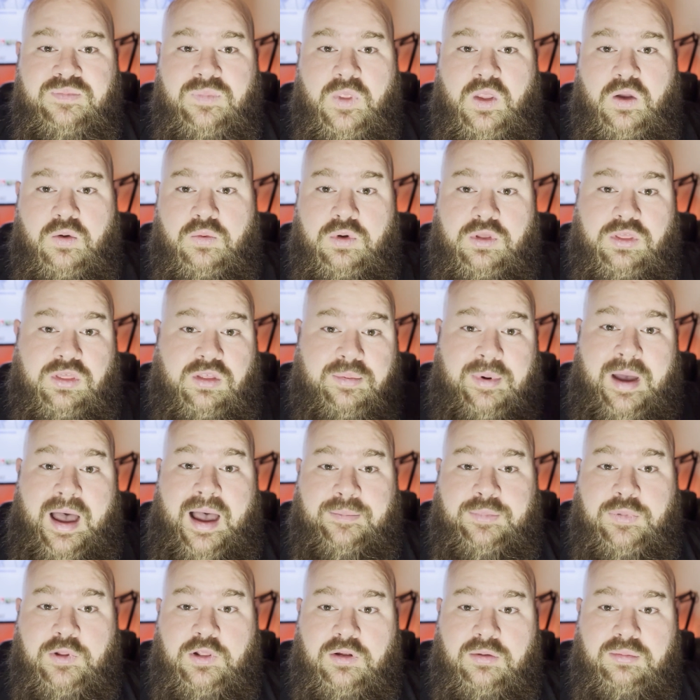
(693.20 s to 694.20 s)
with the
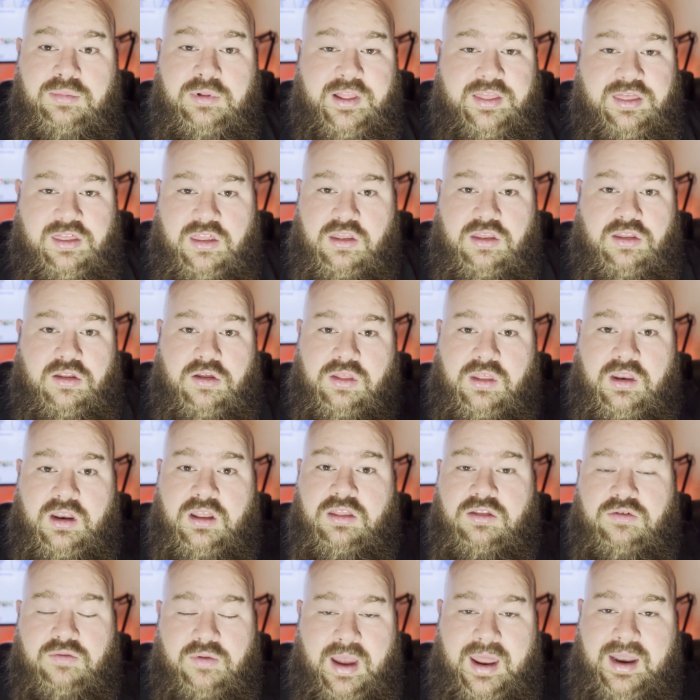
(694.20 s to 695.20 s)
popular blitzes so that
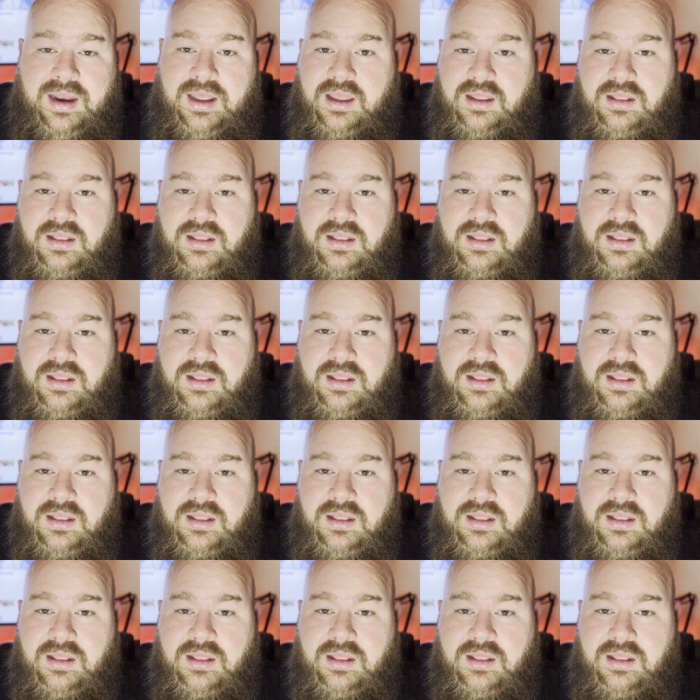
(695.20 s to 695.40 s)
it's ready.